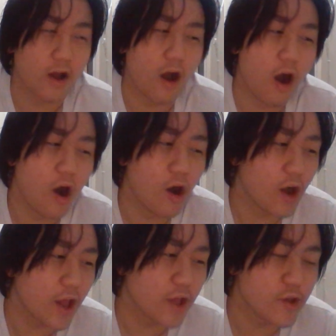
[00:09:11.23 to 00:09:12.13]

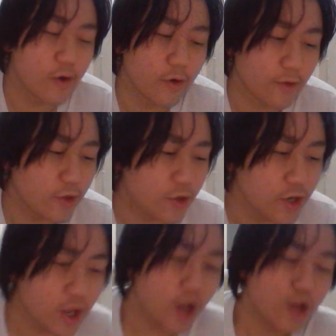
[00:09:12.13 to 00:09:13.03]
Oh, you, you could
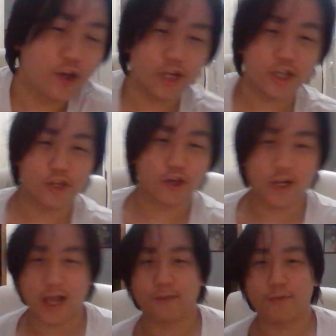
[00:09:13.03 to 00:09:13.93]
have, you could have, you could
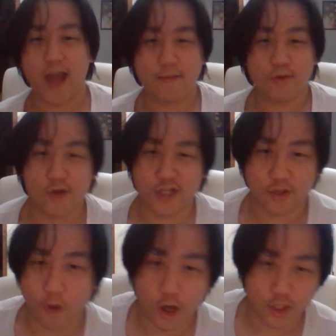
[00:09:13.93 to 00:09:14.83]
have like became the Wizard
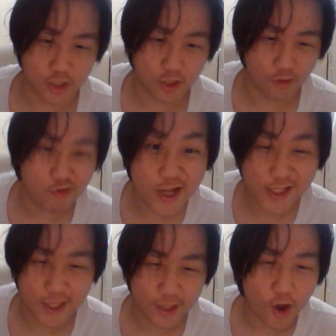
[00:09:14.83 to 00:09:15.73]
of Oz, the
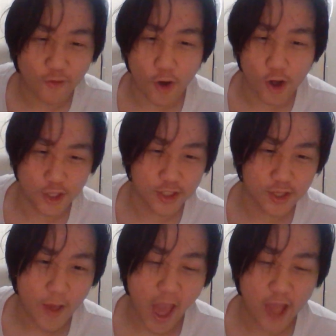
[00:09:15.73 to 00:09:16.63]
Wizard of
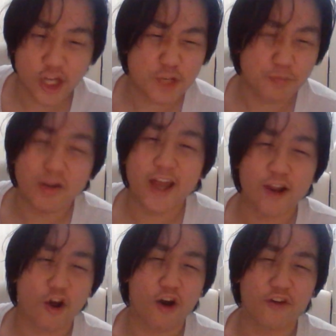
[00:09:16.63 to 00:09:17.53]
Oz, and you could have just played
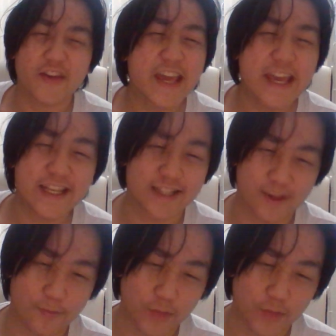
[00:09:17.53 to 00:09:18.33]
it off easy.